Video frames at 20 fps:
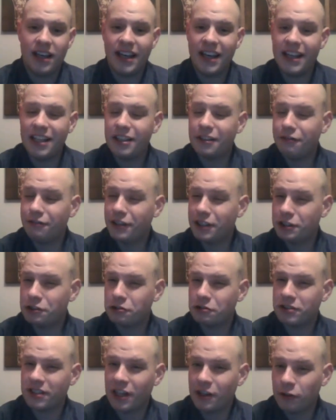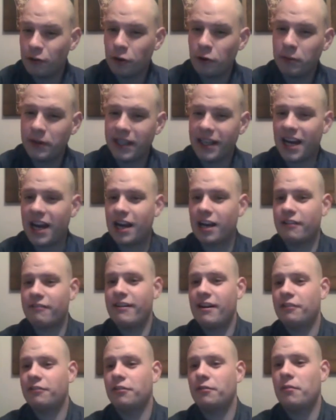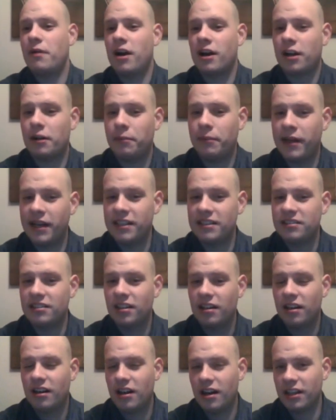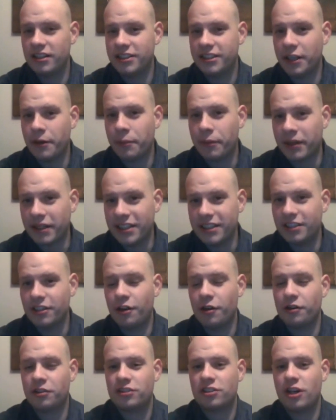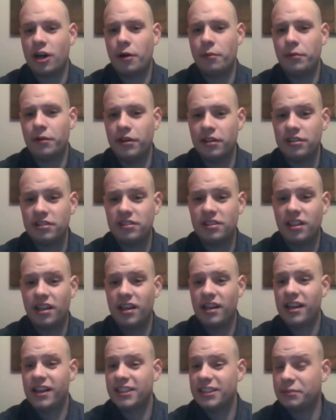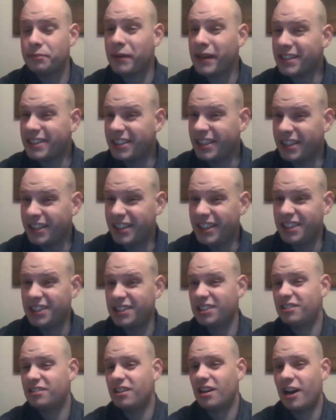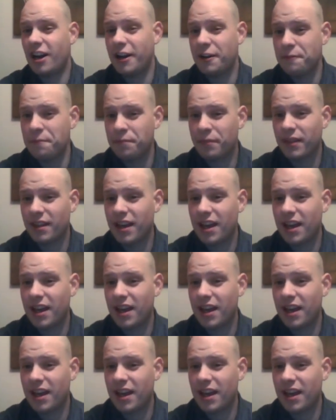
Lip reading: Individuals that normally hang around the marketplace are typically known as commoners, especially in Nietzsche's time,